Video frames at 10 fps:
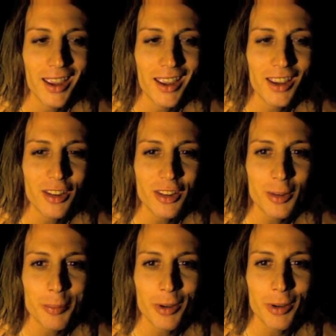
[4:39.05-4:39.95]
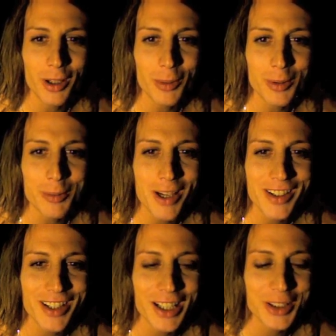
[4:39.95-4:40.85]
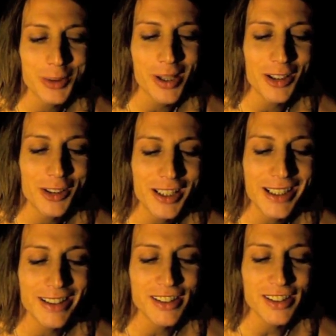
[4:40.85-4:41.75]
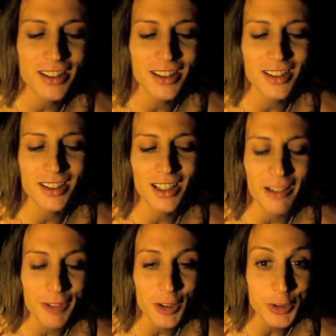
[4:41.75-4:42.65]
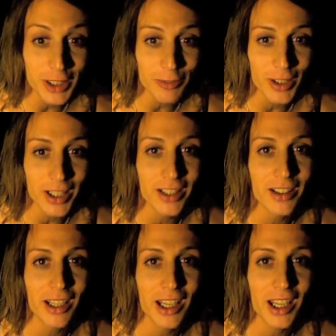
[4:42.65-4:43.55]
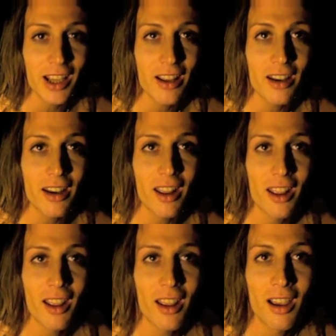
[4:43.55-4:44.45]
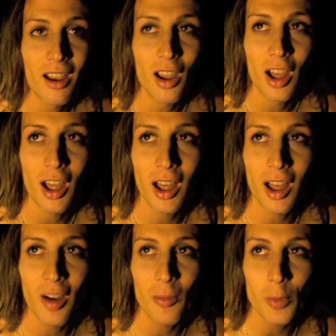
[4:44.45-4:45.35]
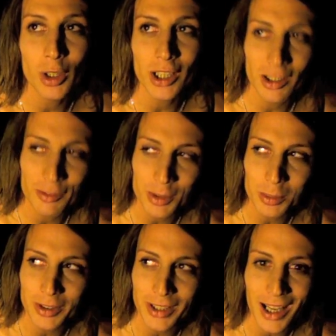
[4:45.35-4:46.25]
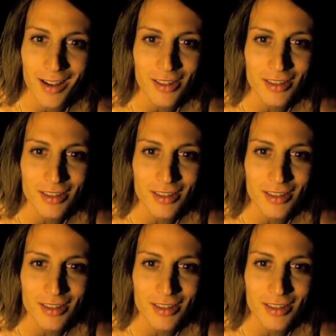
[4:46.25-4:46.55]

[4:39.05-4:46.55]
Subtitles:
is the part where my sexuality is, I feel different and, more comfortable now.